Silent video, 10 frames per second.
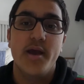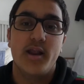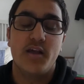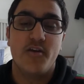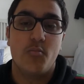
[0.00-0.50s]

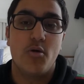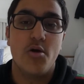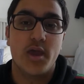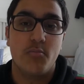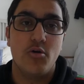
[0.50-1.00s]
And I think
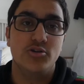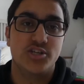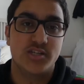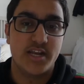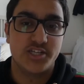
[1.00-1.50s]
Woking will
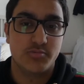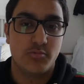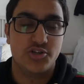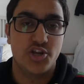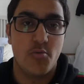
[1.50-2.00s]
just edge this
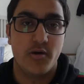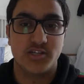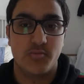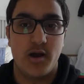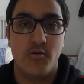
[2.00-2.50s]
one 2-1
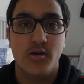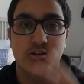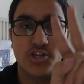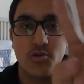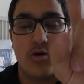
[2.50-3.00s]
as well.
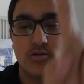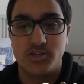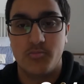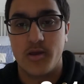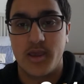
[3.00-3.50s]
2-1
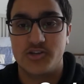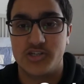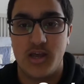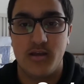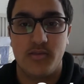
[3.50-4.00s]
to Woking,
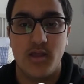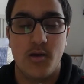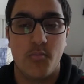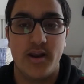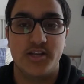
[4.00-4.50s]
just like
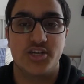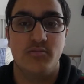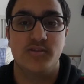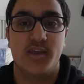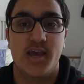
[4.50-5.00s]
the Welling
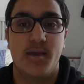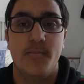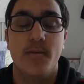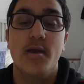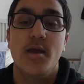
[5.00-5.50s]
Chelmsford game.